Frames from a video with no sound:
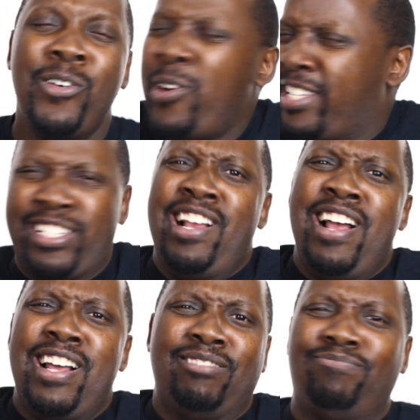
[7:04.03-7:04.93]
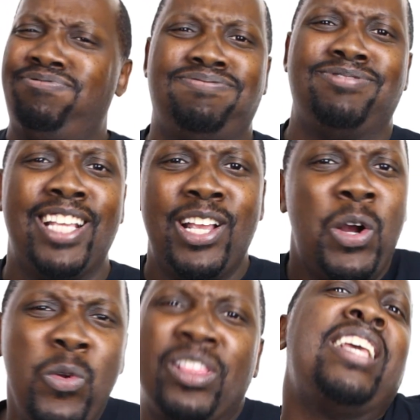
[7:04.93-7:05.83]
Red John,
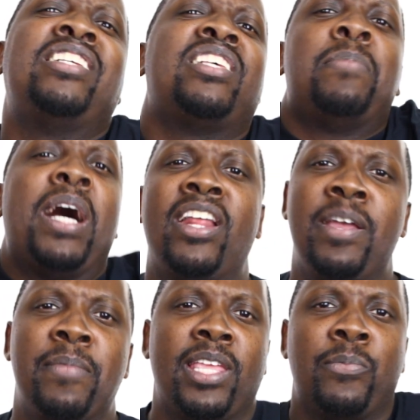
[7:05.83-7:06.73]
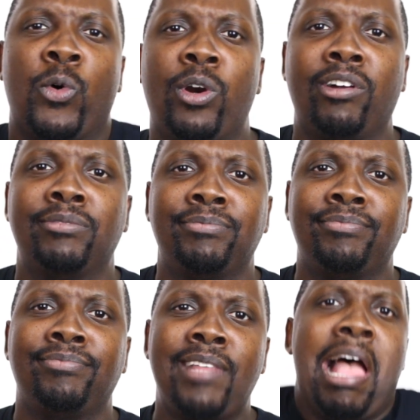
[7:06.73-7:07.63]
who thinks about him anymore?
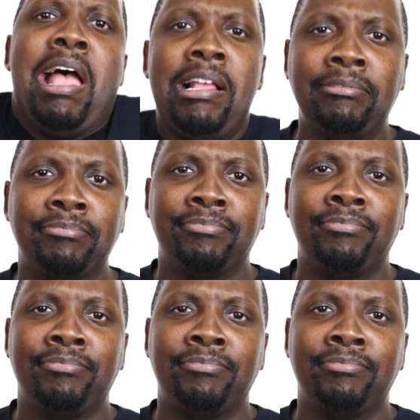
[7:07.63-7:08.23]
Huh?